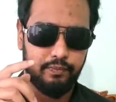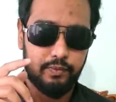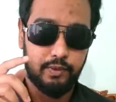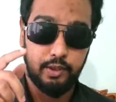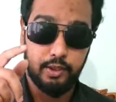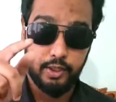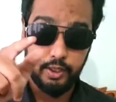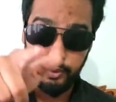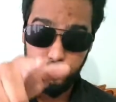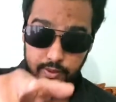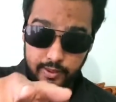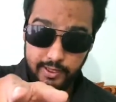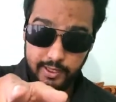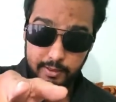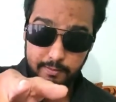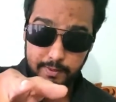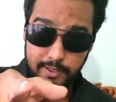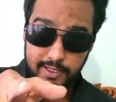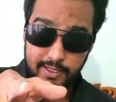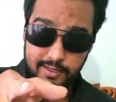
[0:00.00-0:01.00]
Do you like
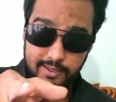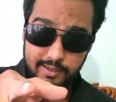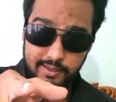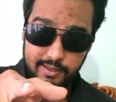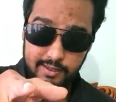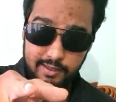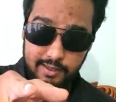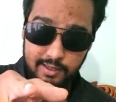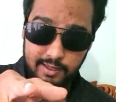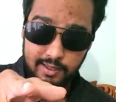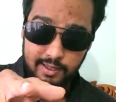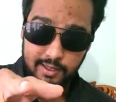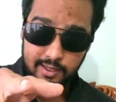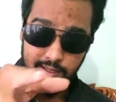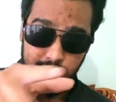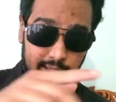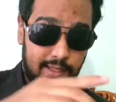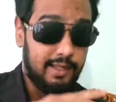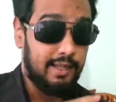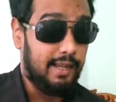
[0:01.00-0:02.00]
plants?
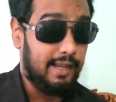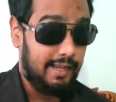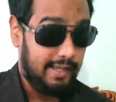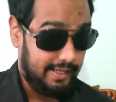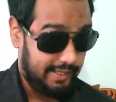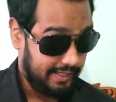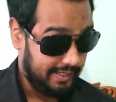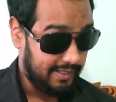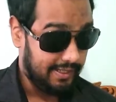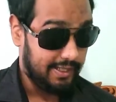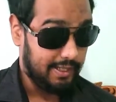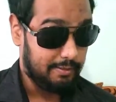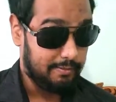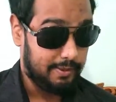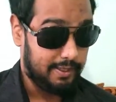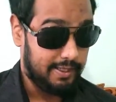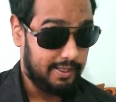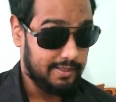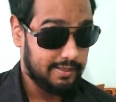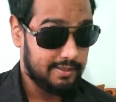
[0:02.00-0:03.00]
I like
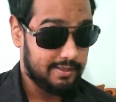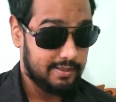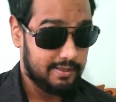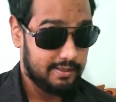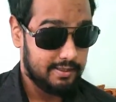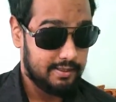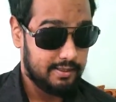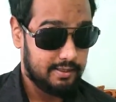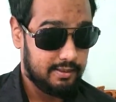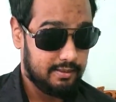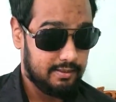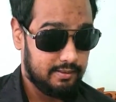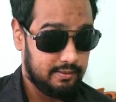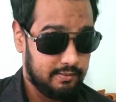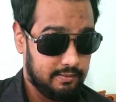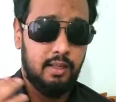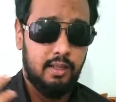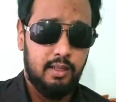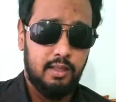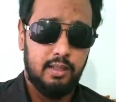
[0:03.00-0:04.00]
plants.
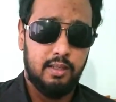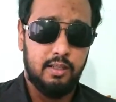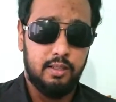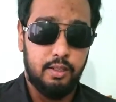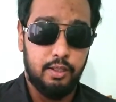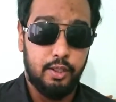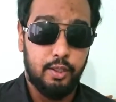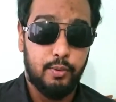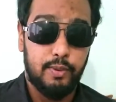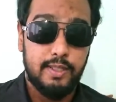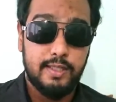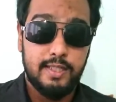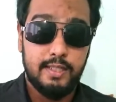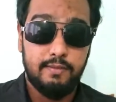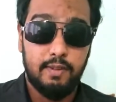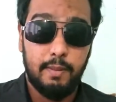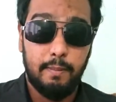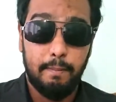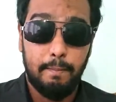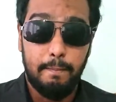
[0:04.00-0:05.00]
Do you know what is
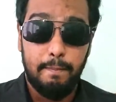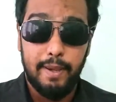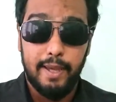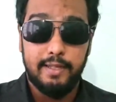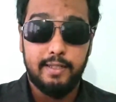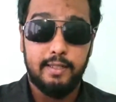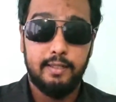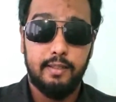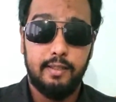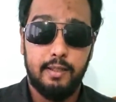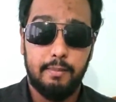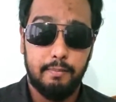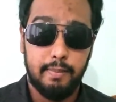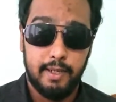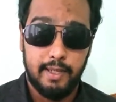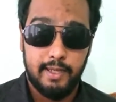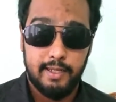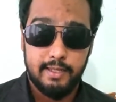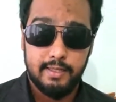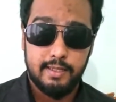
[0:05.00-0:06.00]
even better than
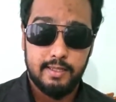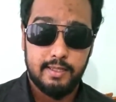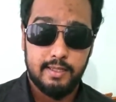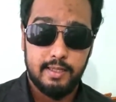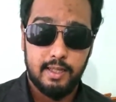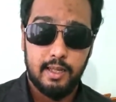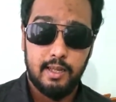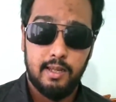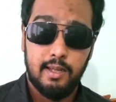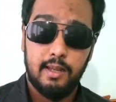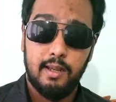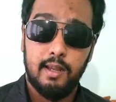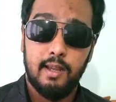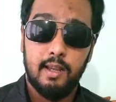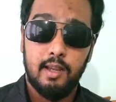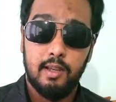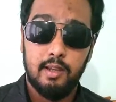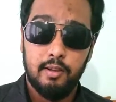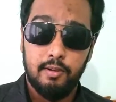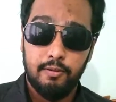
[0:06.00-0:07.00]
plants?
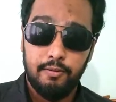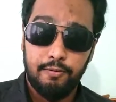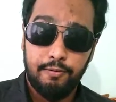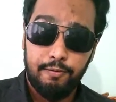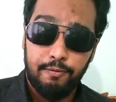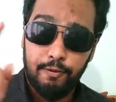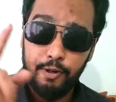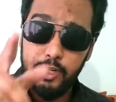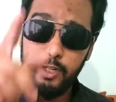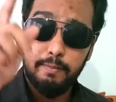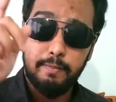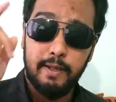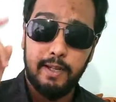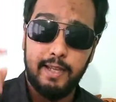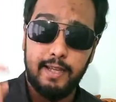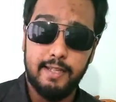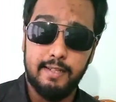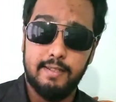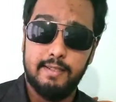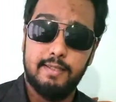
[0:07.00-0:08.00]
Free
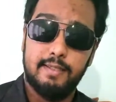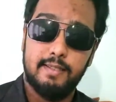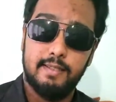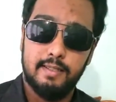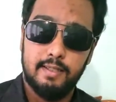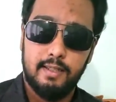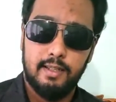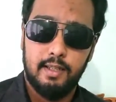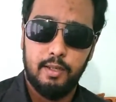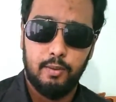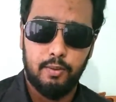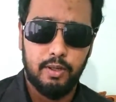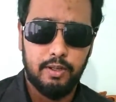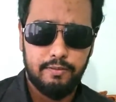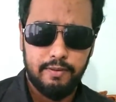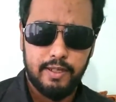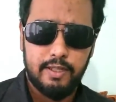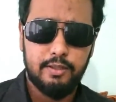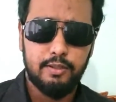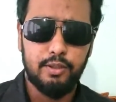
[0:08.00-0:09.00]
plants. What if
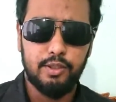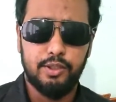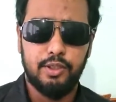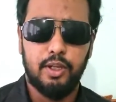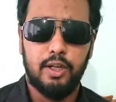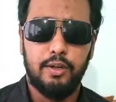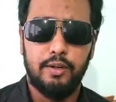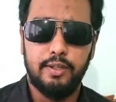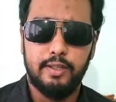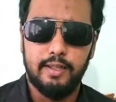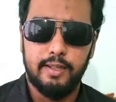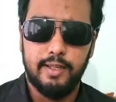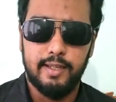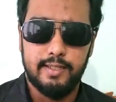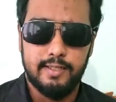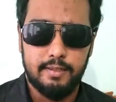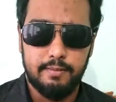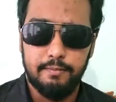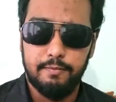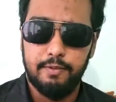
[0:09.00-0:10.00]
I told you how you could get
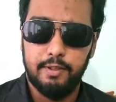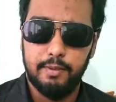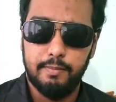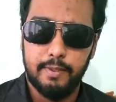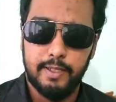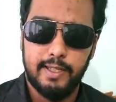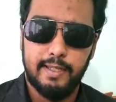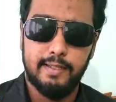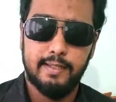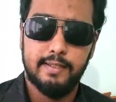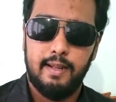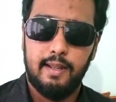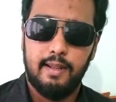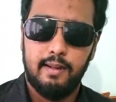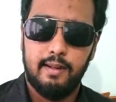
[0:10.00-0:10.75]
some free plants?